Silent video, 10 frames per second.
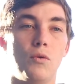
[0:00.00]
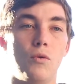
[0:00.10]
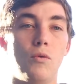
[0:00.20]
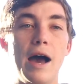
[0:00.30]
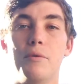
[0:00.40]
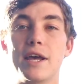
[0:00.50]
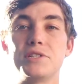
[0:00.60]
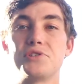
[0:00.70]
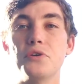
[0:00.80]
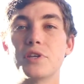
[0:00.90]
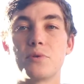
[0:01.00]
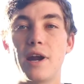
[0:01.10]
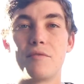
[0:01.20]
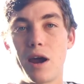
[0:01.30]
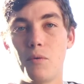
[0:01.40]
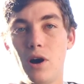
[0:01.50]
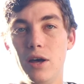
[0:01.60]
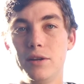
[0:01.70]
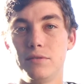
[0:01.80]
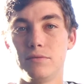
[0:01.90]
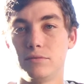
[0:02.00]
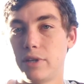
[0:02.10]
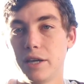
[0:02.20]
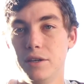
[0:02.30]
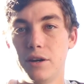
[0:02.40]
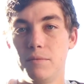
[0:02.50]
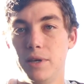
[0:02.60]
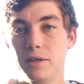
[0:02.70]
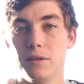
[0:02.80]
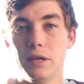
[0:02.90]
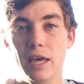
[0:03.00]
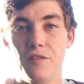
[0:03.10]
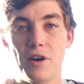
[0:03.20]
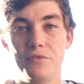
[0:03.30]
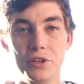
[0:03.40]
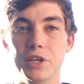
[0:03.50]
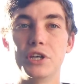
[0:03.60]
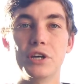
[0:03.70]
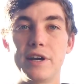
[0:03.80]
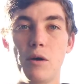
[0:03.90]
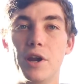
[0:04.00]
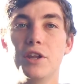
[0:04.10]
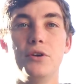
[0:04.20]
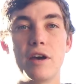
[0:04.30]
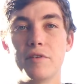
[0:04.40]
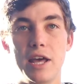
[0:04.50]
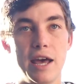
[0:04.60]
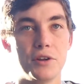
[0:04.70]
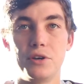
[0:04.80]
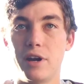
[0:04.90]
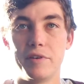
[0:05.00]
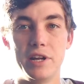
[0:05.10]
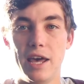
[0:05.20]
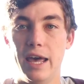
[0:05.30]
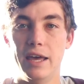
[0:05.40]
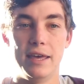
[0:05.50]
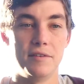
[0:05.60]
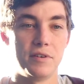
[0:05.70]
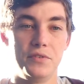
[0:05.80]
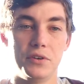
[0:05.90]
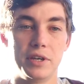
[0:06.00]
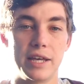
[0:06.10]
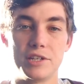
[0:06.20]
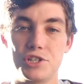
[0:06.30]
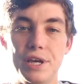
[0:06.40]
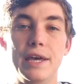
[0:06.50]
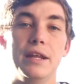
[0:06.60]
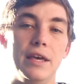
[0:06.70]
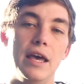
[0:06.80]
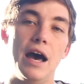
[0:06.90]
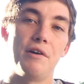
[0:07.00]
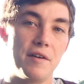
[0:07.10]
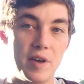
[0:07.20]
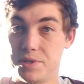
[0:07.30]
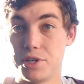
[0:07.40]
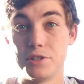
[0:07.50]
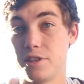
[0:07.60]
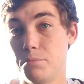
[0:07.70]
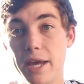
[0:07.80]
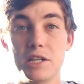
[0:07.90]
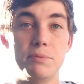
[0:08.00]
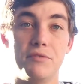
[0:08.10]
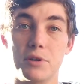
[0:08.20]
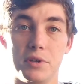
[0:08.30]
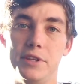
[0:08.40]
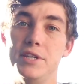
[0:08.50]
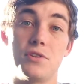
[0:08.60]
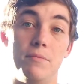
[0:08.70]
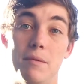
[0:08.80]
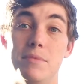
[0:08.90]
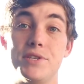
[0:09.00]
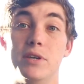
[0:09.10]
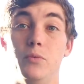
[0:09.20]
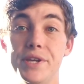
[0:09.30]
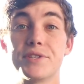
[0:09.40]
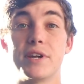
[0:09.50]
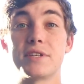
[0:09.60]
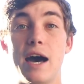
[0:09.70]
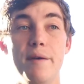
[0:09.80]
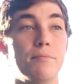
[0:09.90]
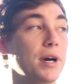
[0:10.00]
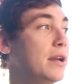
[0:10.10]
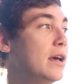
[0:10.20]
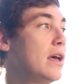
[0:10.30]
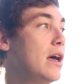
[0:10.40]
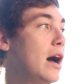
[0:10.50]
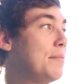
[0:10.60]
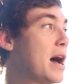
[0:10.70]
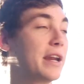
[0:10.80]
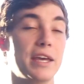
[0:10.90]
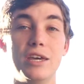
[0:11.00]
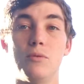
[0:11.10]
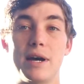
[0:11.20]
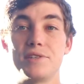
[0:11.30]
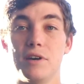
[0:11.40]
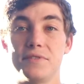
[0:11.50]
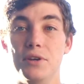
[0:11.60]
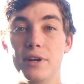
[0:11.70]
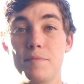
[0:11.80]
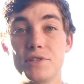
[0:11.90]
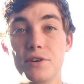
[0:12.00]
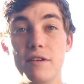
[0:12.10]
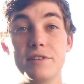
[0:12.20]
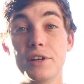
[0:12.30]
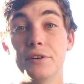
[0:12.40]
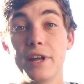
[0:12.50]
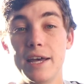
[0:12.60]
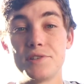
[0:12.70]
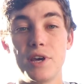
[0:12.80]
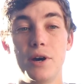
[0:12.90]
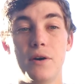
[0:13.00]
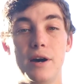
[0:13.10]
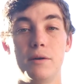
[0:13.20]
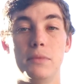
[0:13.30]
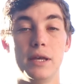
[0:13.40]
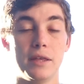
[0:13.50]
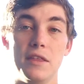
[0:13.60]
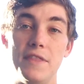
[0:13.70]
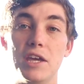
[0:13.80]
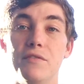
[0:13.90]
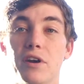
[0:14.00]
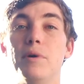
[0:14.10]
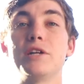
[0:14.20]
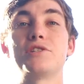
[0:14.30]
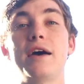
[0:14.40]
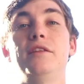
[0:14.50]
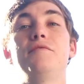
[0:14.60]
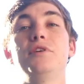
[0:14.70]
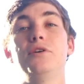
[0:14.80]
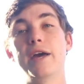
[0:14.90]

Why wouldn't I just do this whenever I want? Like, you know what I mean? If I'm feeling good and I want to do it every day, I'll do it every day. If I'm feeling like shit, I'll have episodes in the bank to be able to release, so I'm not missing weeks at a time. But I'm not going to kill myself to do an episode every single day. So thank you very much. I love you.